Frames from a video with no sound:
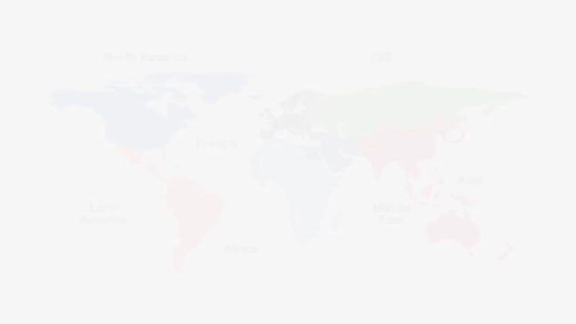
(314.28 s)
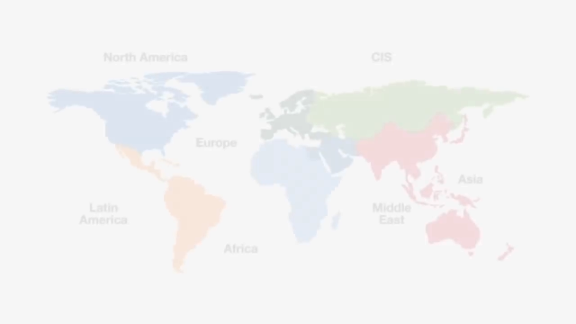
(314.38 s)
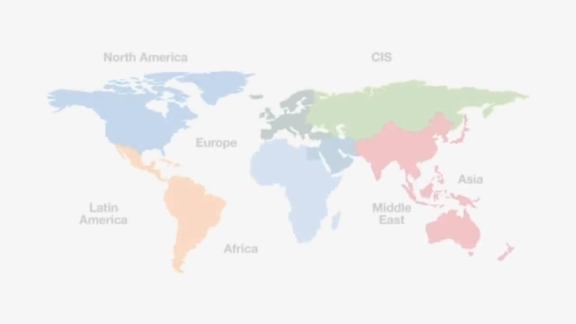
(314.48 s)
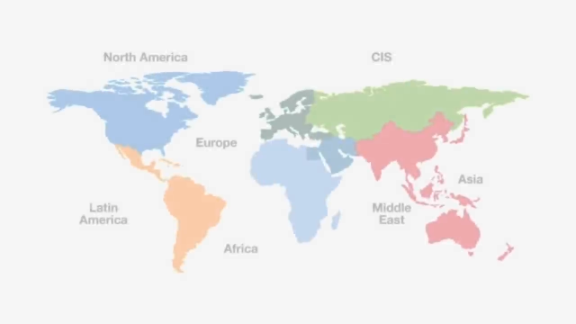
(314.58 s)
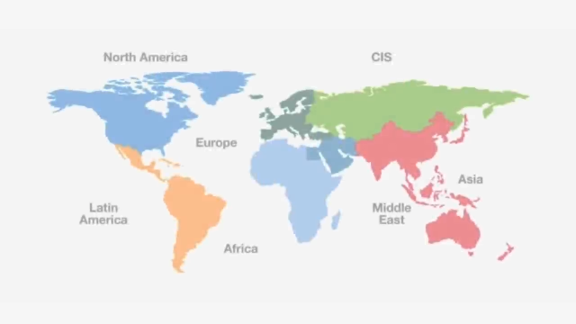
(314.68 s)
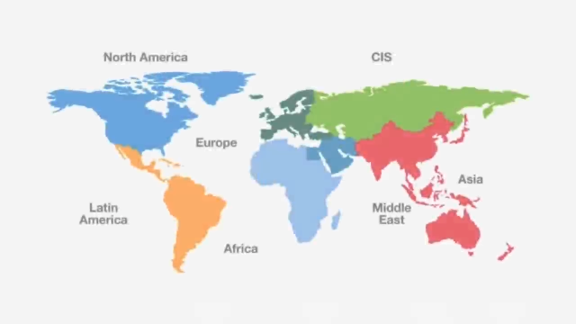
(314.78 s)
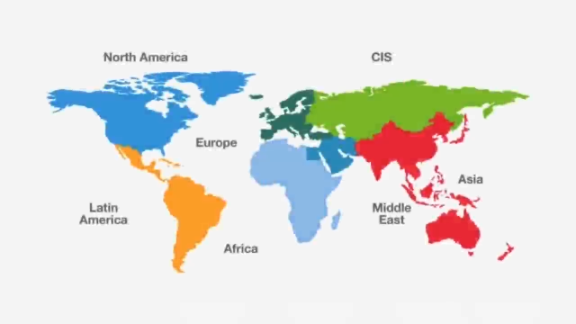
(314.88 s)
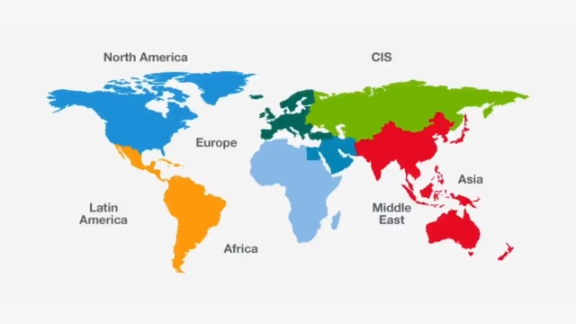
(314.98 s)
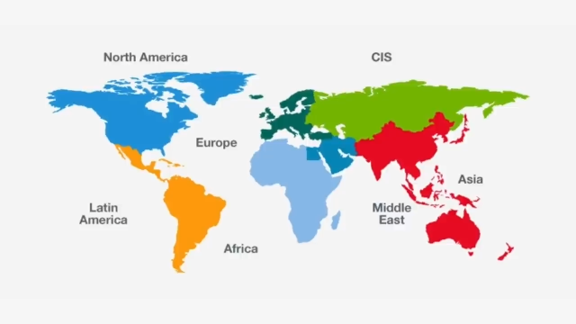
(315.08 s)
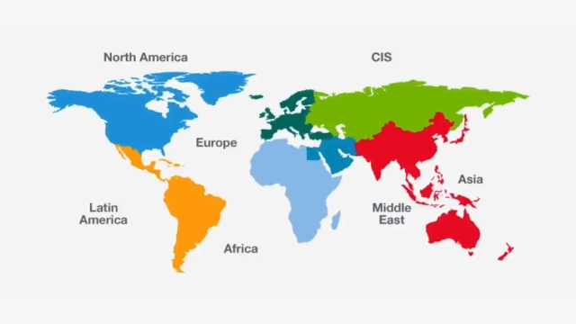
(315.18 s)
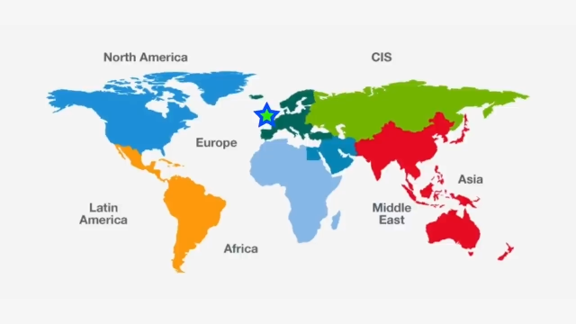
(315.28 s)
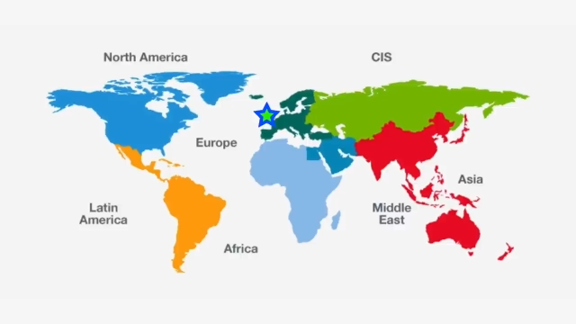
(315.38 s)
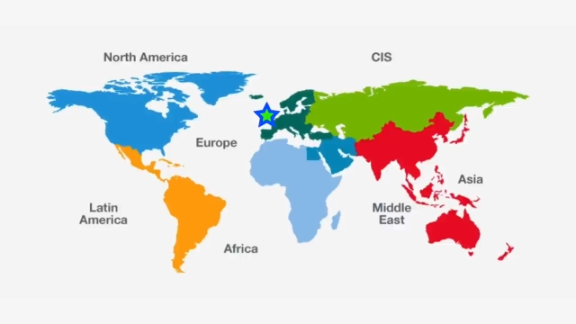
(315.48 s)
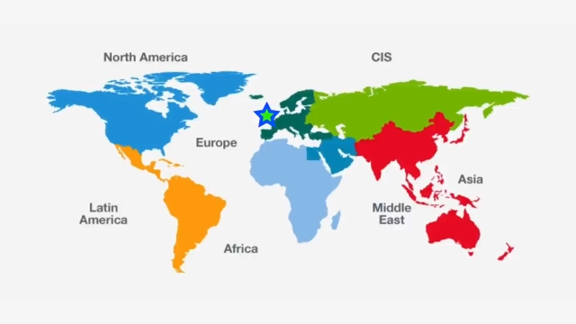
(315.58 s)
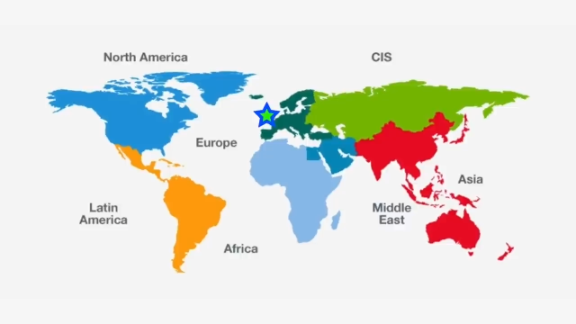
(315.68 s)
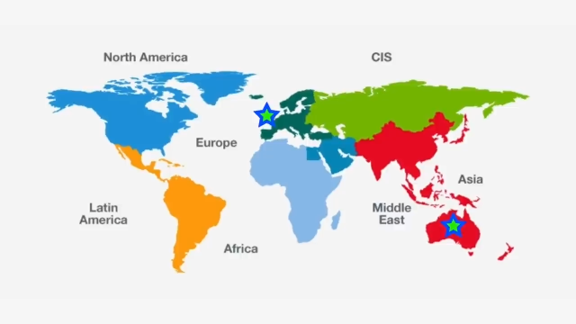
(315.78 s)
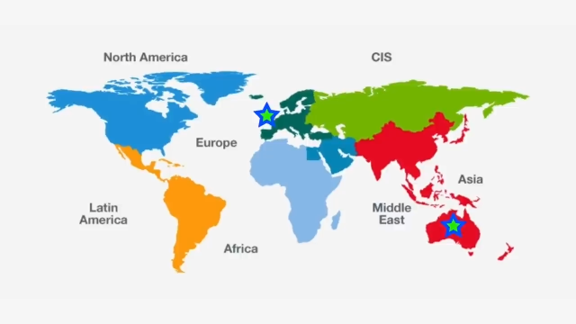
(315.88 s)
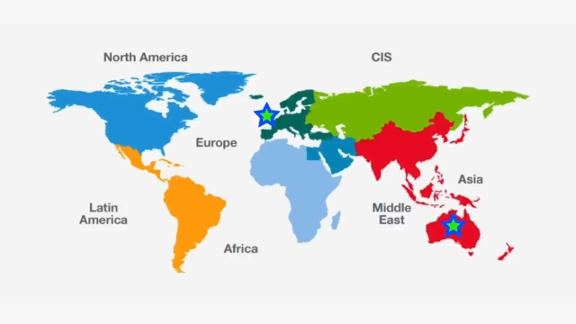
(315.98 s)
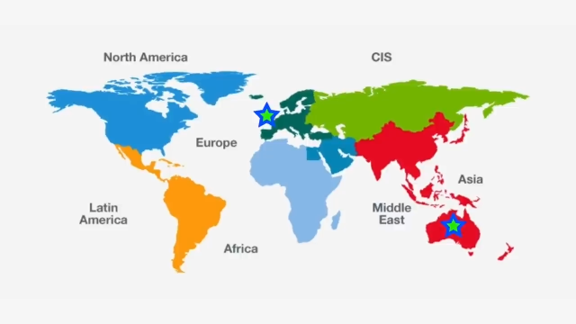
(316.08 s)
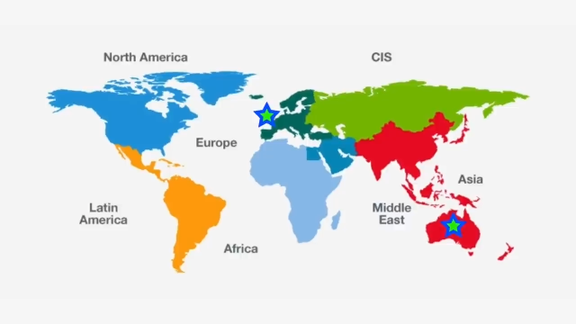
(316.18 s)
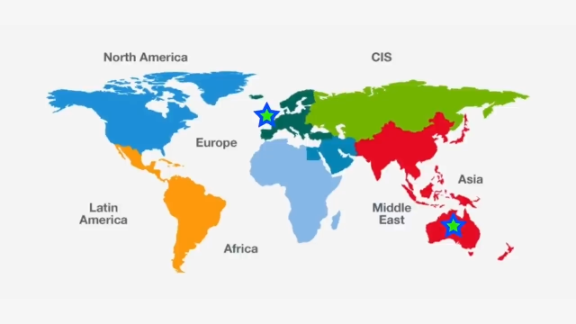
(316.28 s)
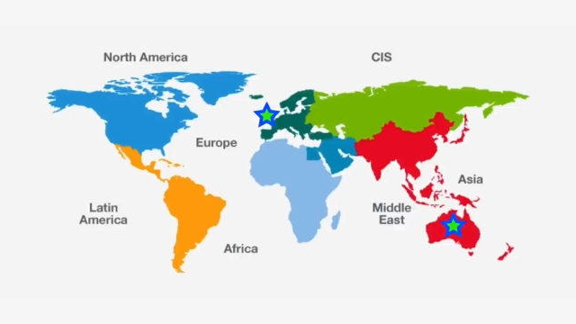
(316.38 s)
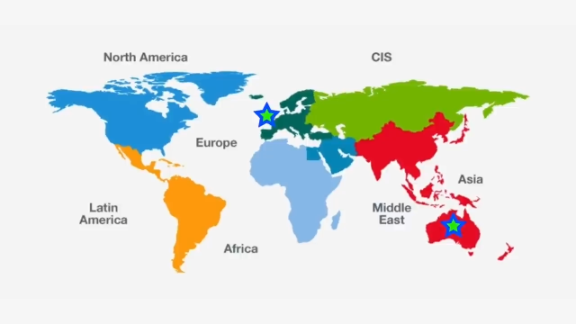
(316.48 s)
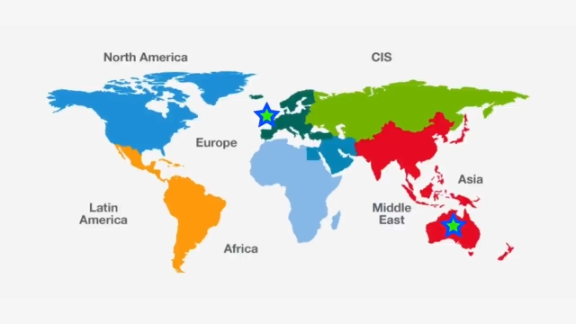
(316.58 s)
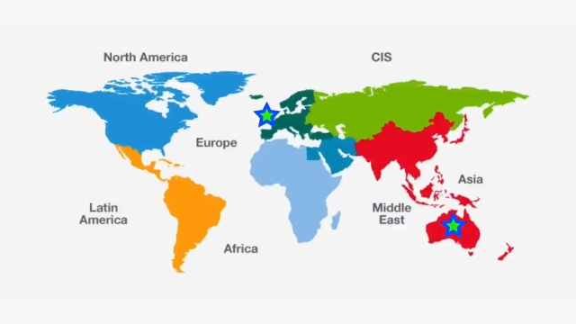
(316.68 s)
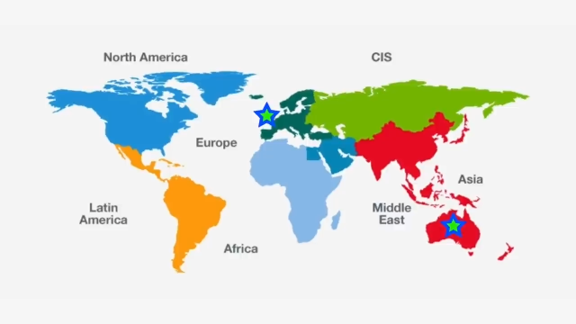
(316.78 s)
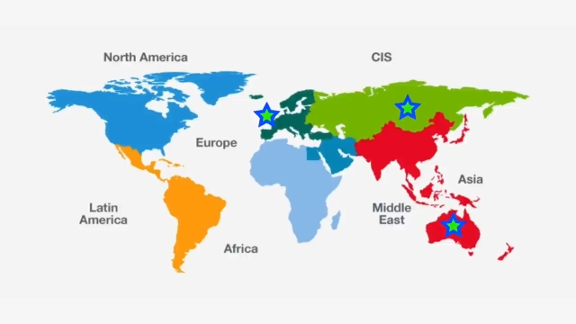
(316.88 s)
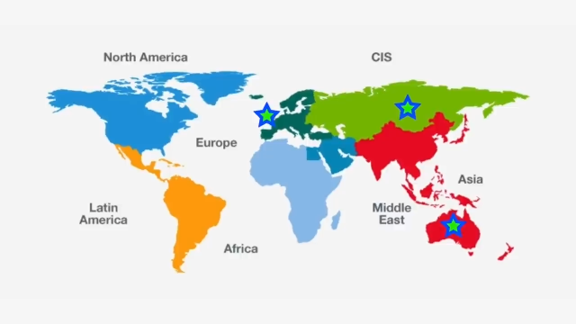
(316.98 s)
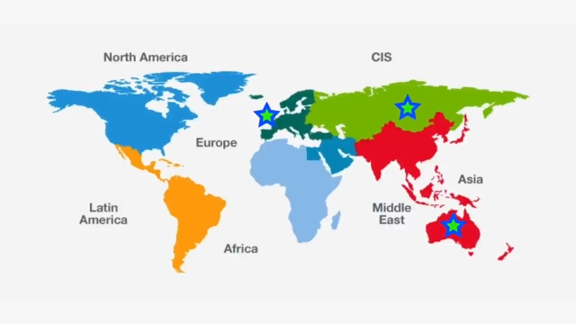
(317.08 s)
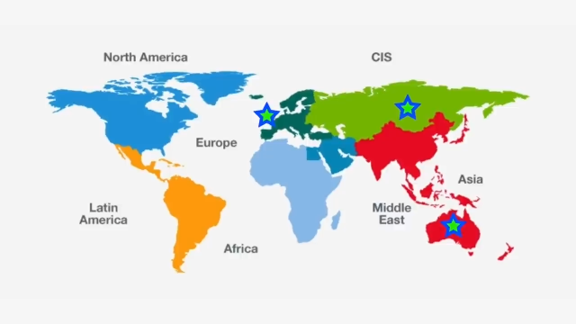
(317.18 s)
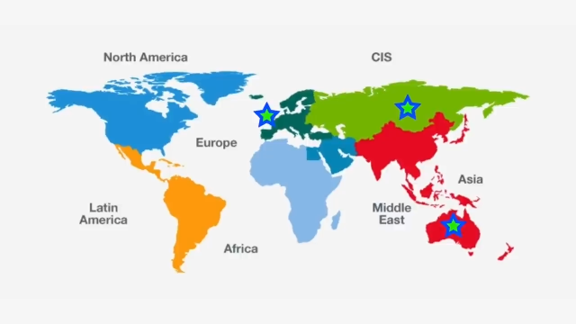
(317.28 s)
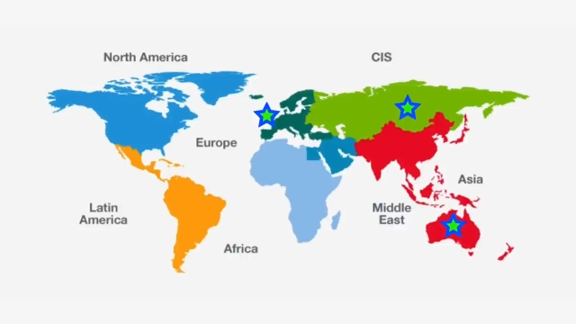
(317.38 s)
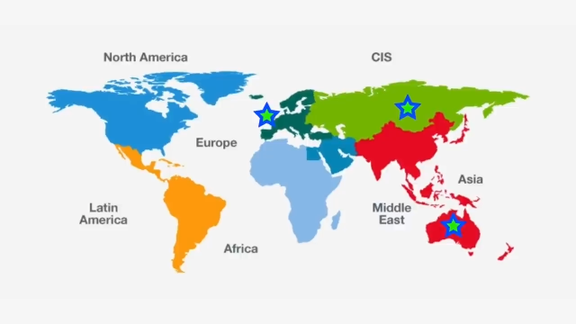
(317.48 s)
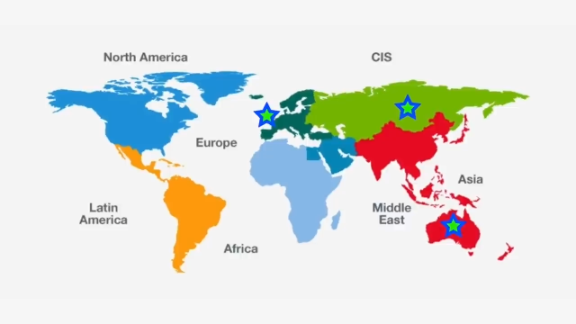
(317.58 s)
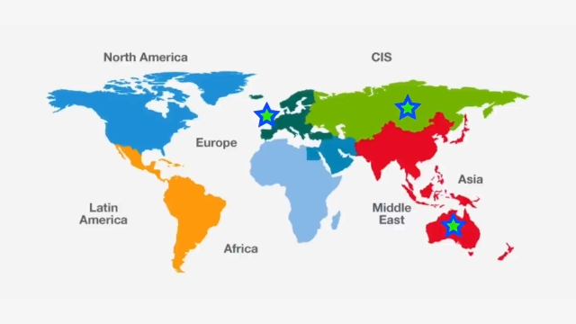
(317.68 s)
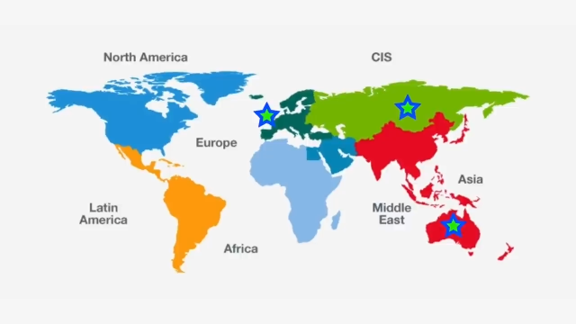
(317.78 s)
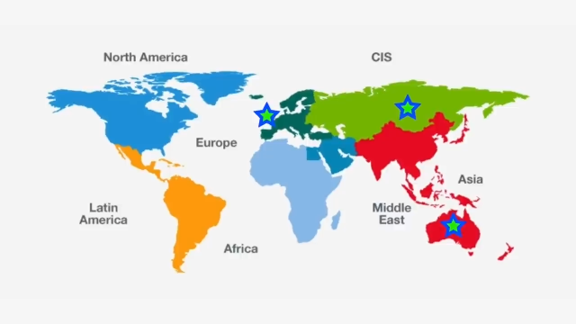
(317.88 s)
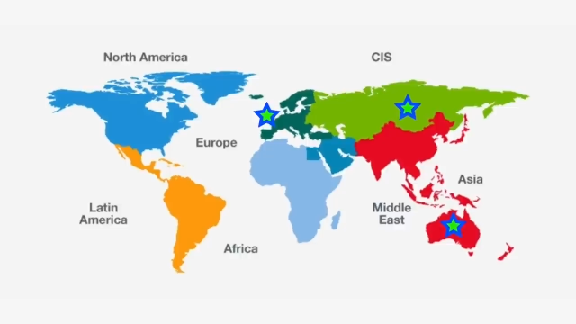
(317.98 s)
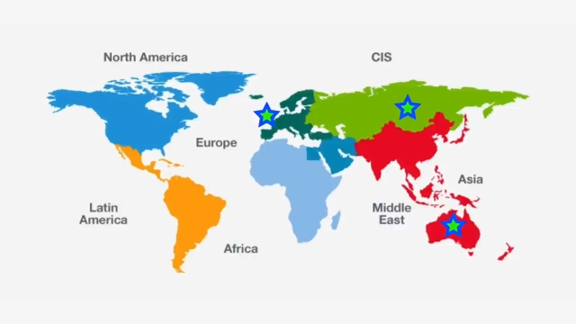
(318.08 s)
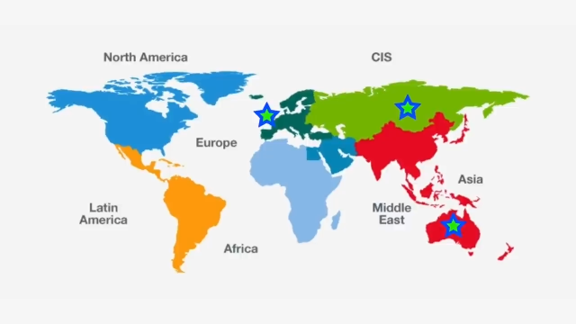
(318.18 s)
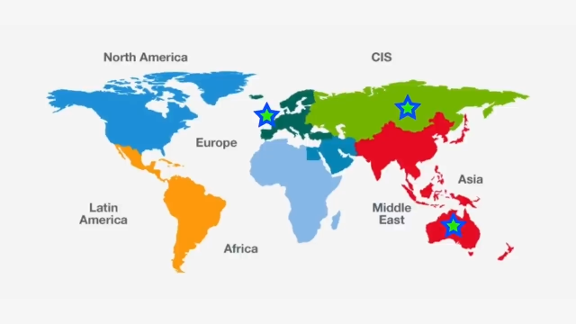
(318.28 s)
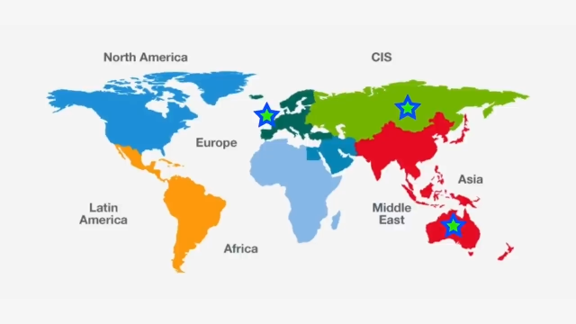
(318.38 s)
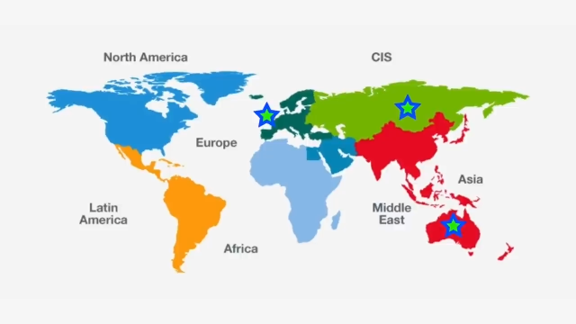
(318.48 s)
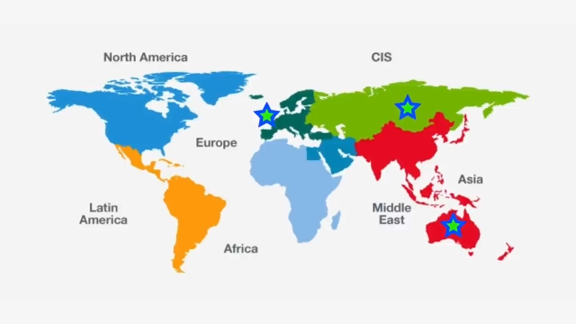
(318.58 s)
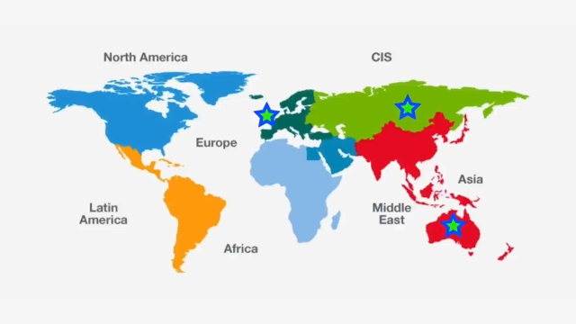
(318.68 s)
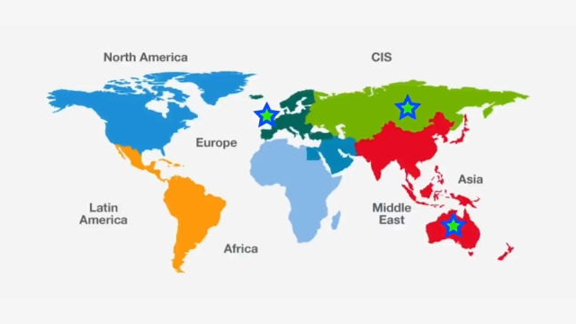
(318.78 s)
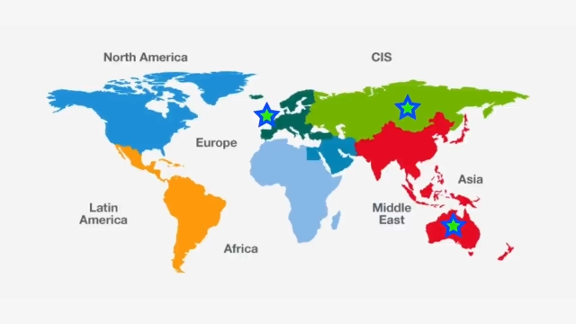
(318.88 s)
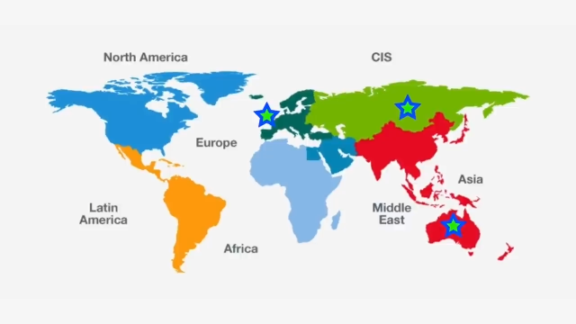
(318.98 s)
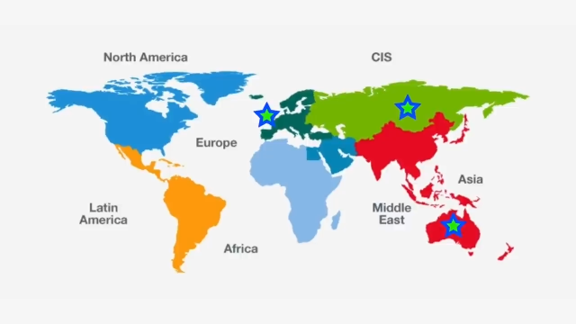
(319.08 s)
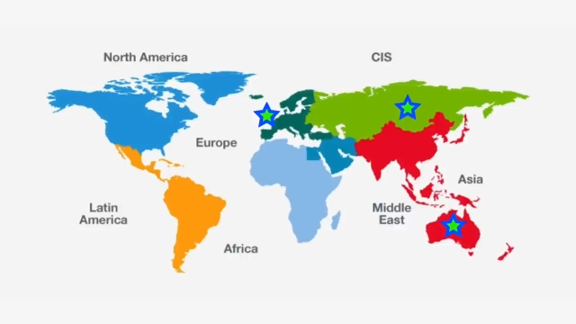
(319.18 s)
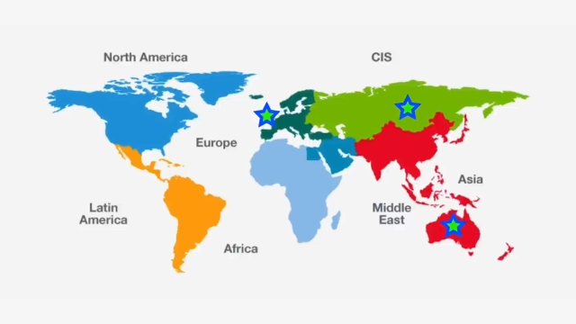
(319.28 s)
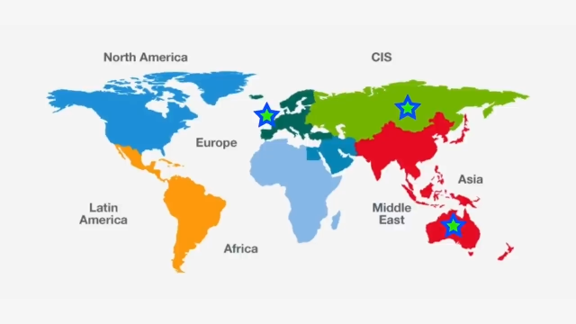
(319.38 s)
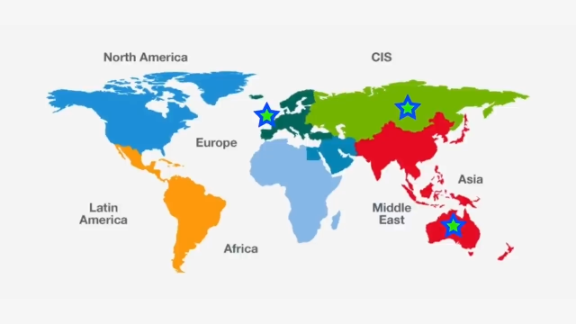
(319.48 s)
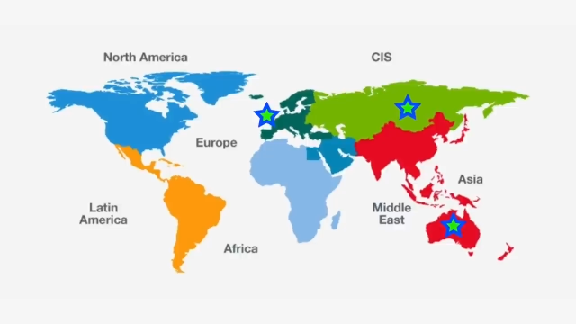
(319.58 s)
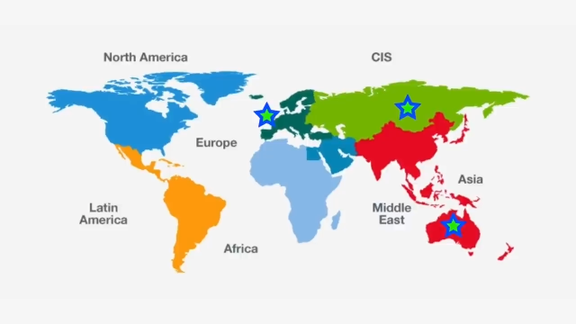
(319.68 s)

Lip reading: Nobody's mouth can be seen.